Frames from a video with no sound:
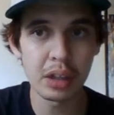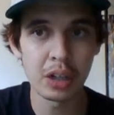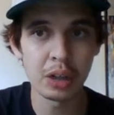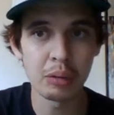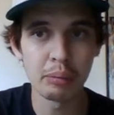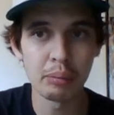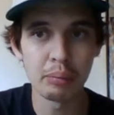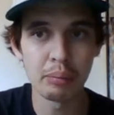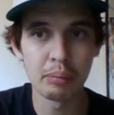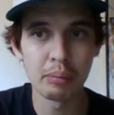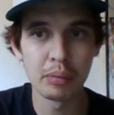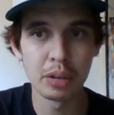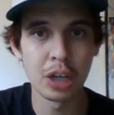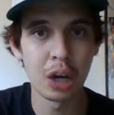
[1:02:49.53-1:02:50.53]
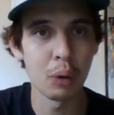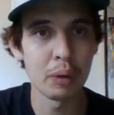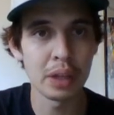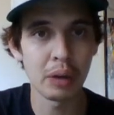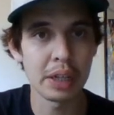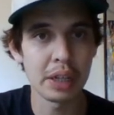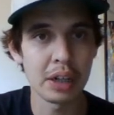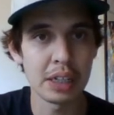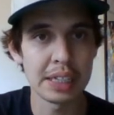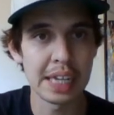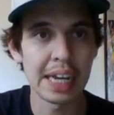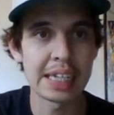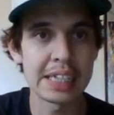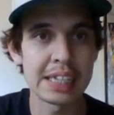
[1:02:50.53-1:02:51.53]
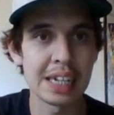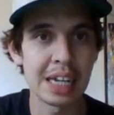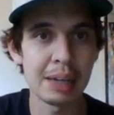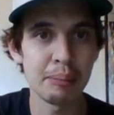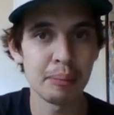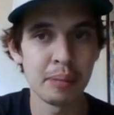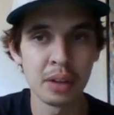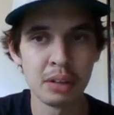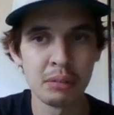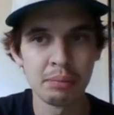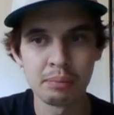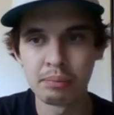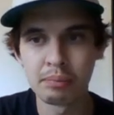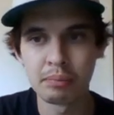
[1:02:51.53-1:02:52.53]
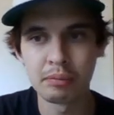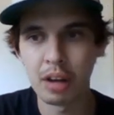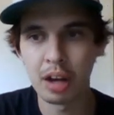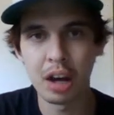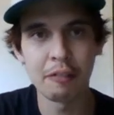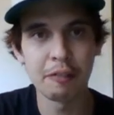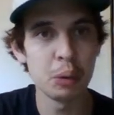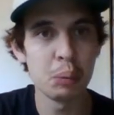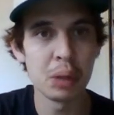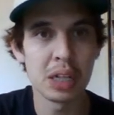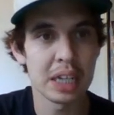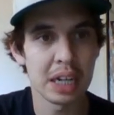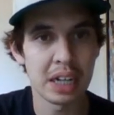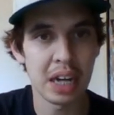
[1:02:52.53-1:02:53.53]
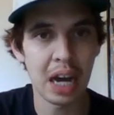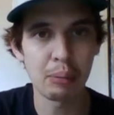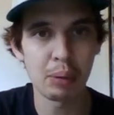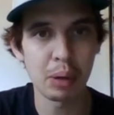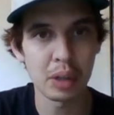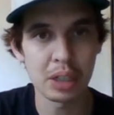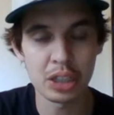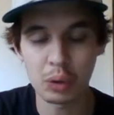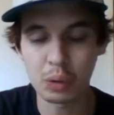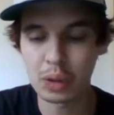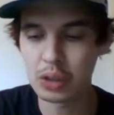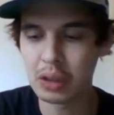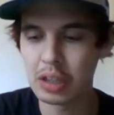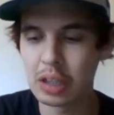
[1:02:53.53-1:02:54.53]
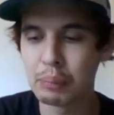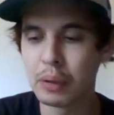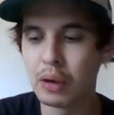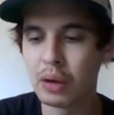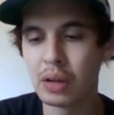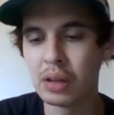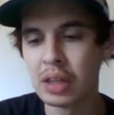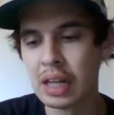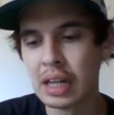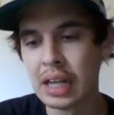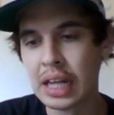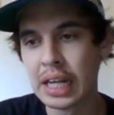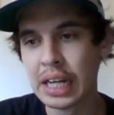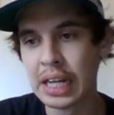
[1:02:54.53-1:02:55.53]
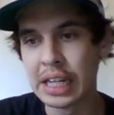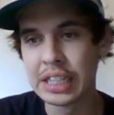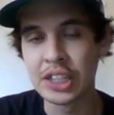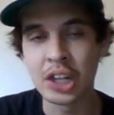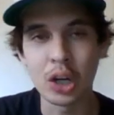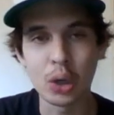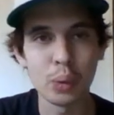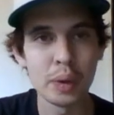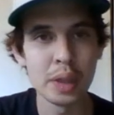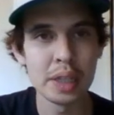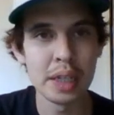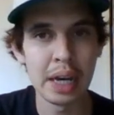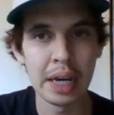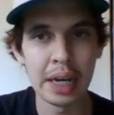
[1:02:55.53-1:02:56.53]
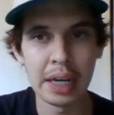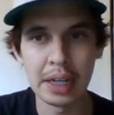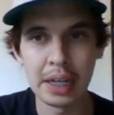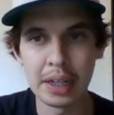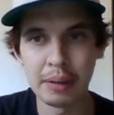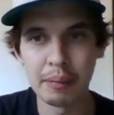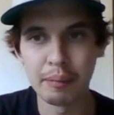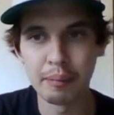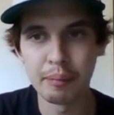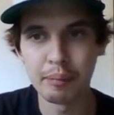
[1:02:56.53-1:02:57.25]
go without hearing Sankey's name a few minutes at a time, right? Where he's always around the ball. He's not only